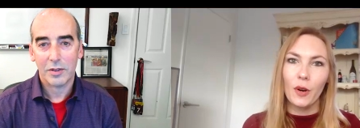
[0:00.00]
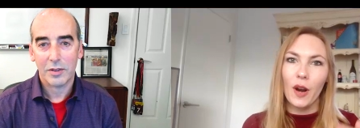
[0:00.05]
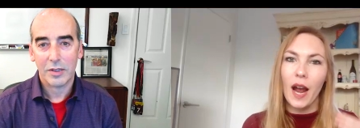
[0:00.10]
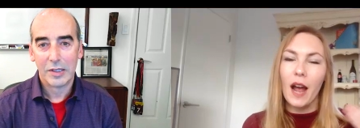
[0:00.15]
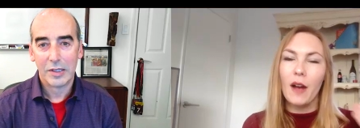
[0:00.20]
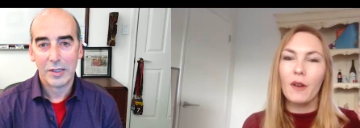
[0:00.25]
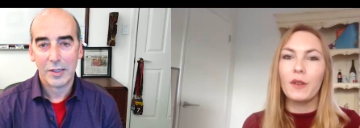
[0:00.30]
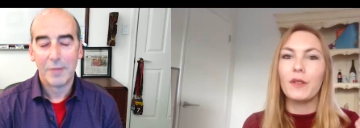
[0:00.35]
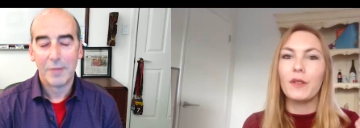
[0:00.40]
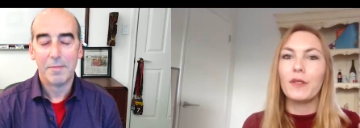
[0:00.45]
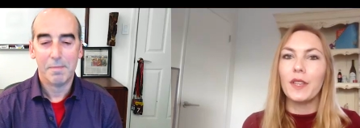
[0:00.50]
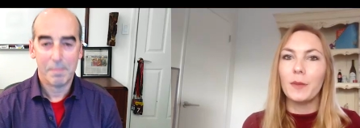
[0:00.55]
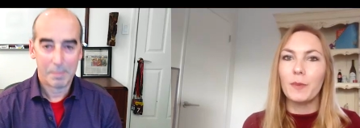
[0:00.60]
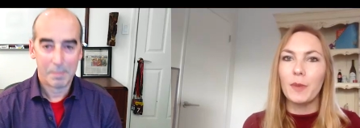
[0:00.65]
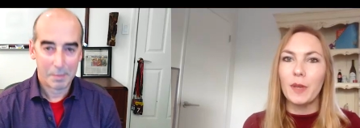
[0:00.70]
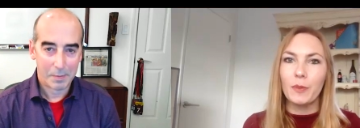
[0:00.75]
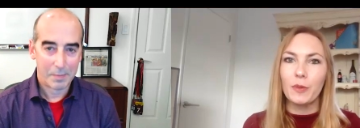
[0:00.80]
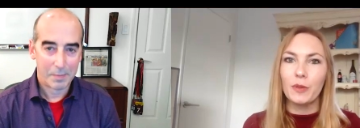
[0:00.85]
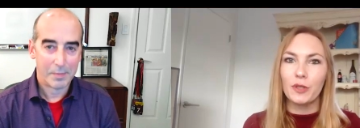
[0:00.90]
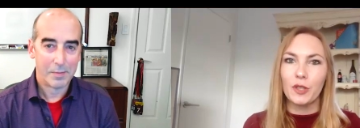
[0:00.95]
Speaker 1: or, or how
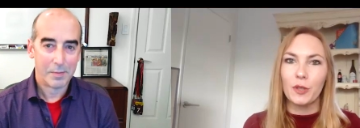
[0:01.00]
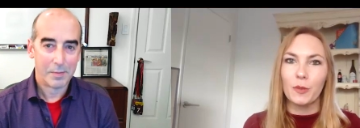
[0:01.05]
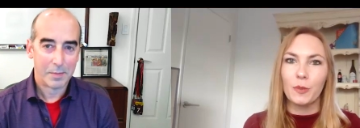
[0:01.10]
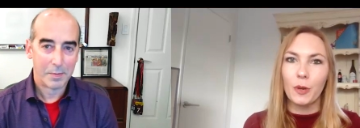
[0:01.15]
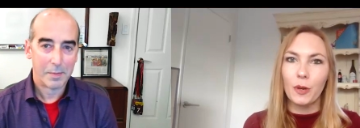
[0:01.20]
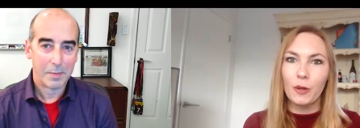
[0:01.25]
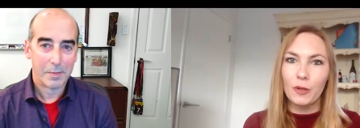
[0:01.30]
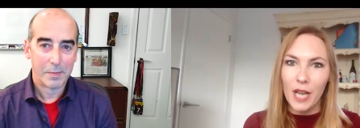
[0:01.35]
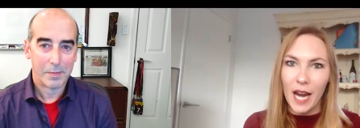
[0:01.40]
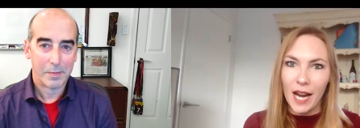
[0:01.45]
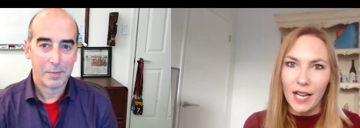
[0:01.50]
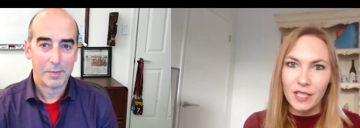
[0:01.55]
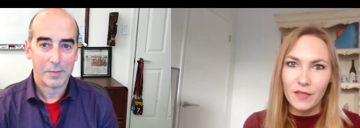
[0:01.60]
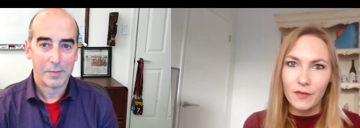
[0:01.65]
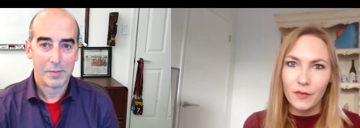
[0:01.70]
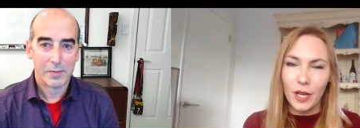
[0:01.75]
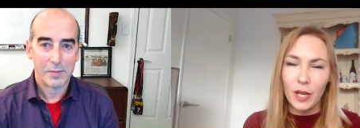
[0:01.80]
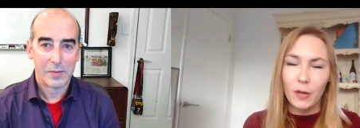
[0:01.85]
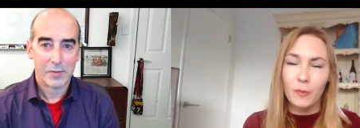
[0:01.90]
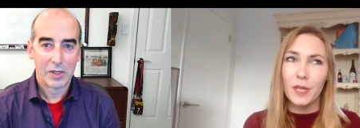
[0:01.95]
you think people should approach
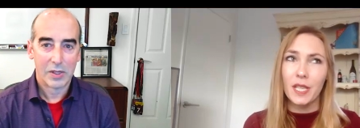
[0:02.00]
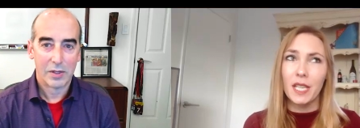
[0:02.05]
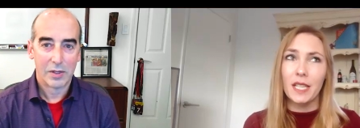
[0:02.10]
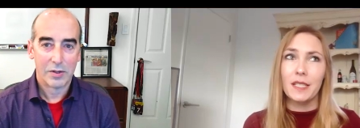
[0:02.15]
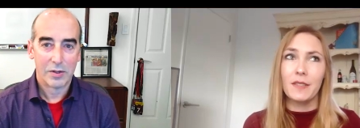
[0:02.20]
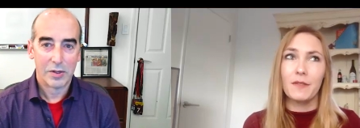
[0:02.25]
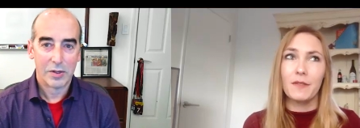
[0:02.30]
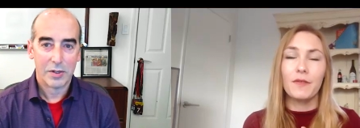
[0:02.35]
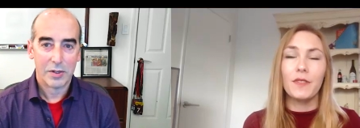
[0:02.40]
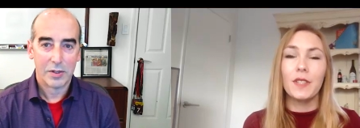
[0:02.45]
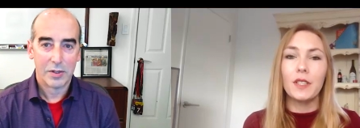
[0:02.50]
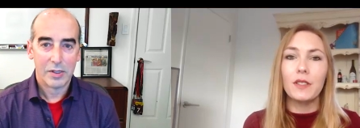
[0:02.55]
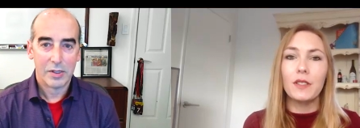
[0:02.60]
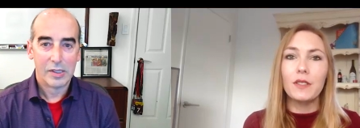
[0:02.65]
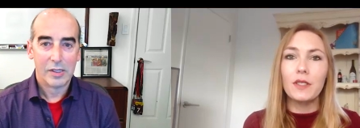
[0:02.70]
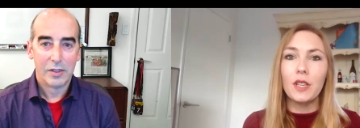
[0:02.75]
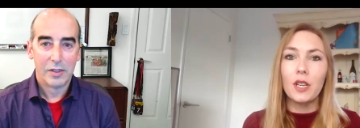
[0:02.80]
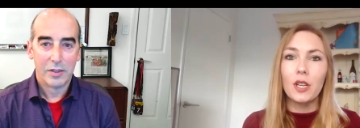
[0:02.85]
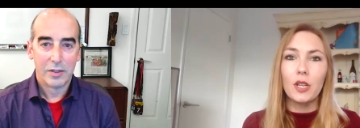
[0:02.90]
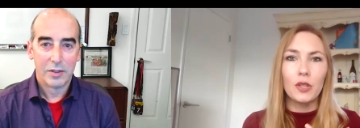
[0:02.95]
asking for help because it
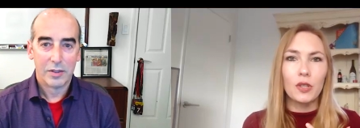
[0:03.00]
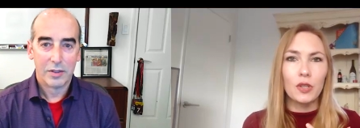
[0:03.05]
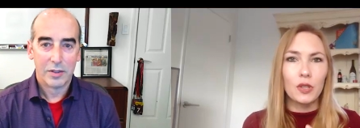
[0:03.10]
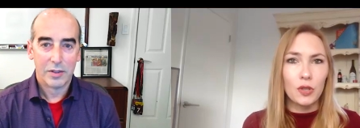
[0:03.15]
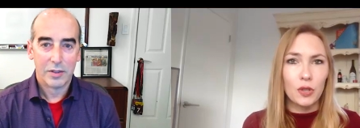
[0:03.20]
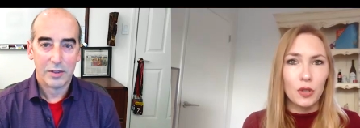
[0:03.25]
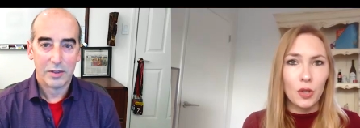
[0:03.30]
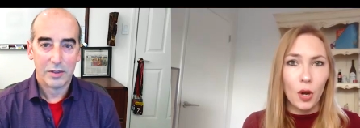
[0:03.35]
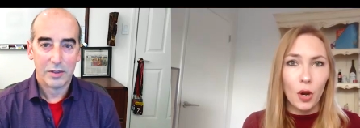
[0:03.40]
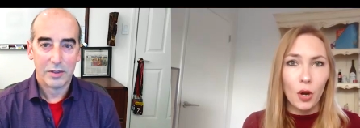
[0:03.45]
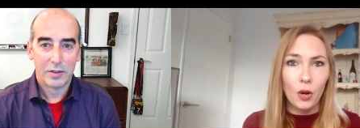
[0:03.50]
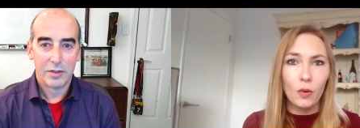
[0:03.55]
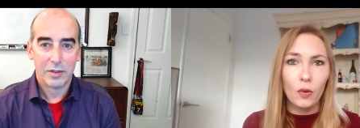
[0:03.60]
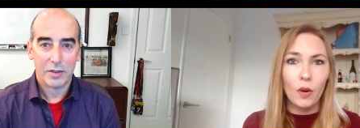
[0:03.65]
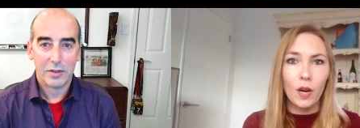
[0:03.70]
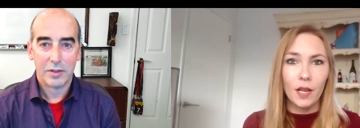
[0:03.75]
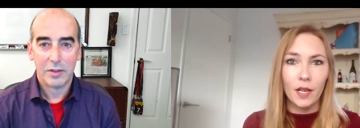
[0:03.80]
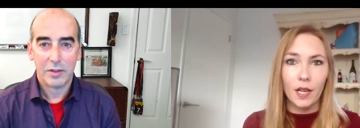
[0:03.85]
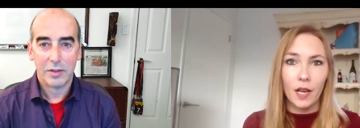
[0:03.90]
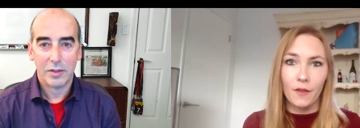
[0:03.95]
feels
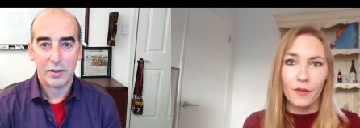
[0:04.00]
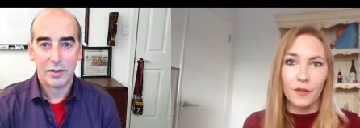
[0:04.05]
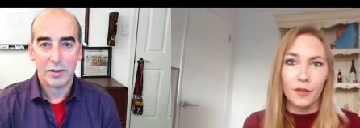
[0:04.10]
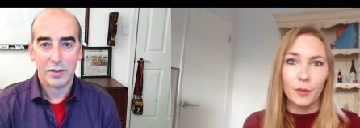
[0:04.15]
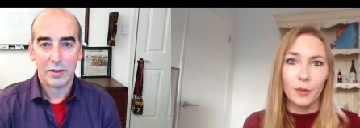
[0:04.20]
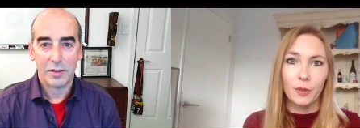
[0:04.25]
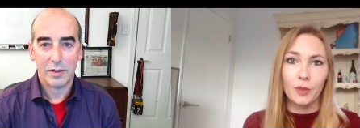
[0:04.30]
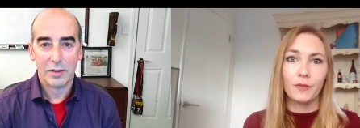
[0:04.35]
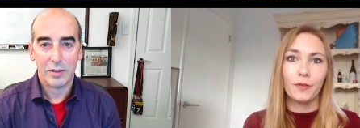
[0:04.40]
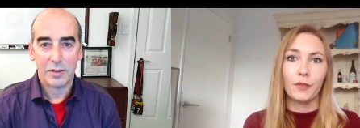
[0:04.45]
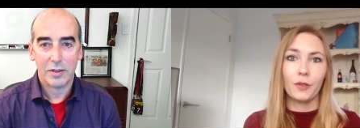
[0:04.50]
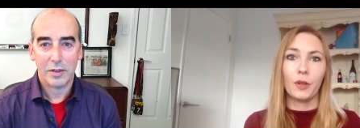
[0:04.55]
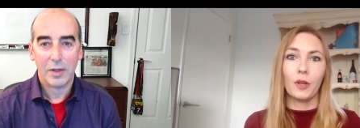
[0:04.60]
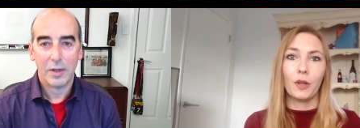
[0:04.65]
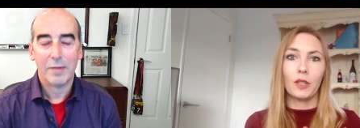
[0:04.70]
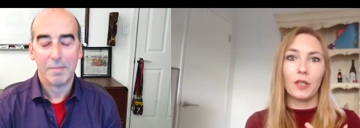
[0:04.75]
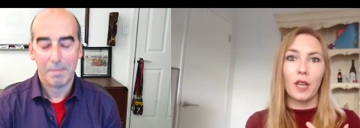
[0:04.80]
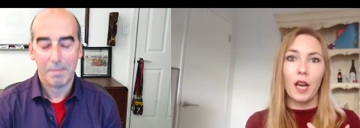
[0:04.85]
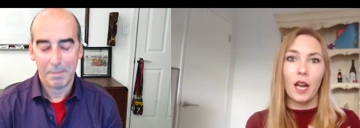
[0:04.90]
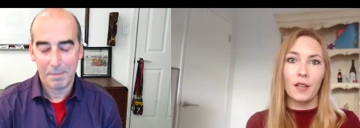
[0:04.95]
so
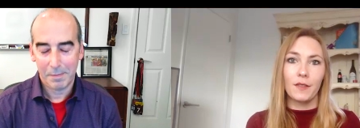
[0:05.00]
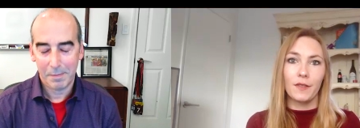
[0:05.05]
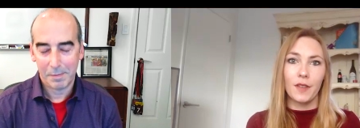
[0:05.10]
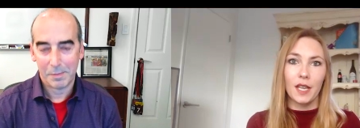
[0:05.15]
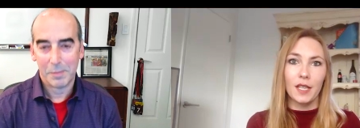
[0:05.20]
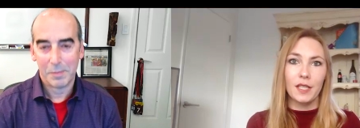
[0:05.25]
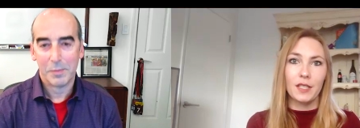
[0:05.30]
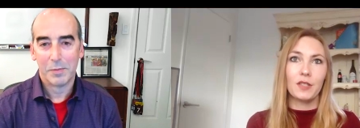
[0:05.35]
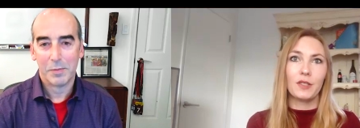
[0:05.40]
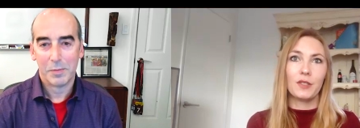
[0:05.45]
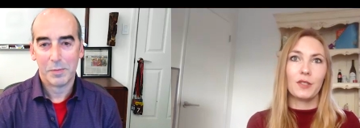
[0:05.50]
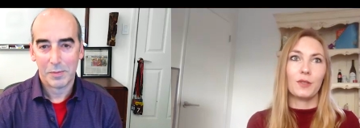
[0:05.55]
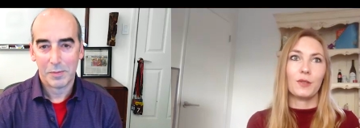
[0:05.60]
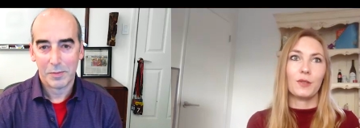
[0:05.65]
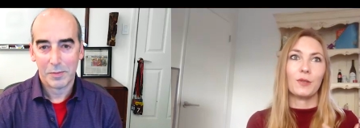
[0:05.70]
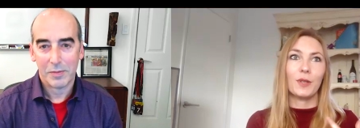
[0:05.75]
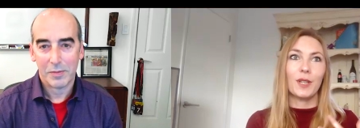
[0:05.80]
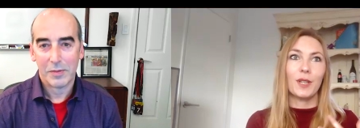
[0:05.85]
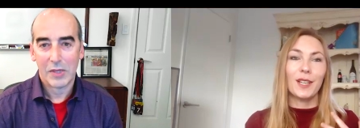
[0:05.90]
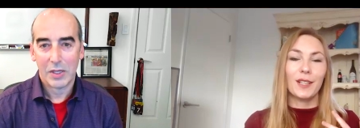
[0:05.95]
uncomfortable for a lot of
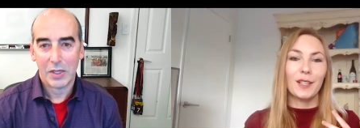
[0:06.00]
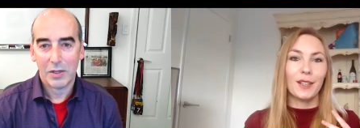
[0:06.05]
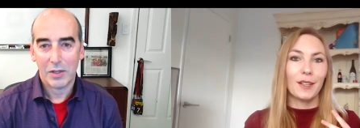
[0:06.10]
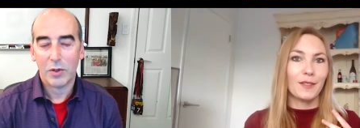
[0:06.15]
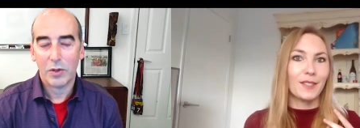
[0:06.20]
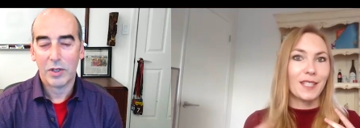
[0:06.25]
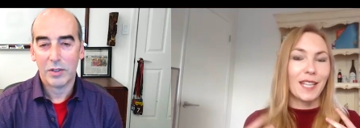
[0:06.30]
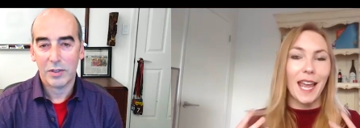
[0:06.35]
us to